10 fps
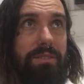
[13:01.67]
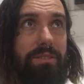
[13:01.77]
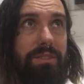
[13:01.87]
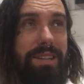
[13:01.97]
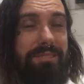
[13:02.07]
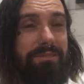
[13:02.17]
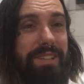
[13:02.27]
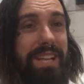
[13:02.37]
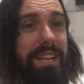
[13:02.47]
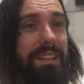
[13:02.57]
I don't
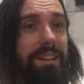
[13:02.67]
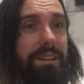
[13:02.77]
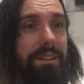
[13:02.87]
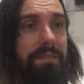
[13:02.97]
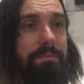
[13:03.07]
need it.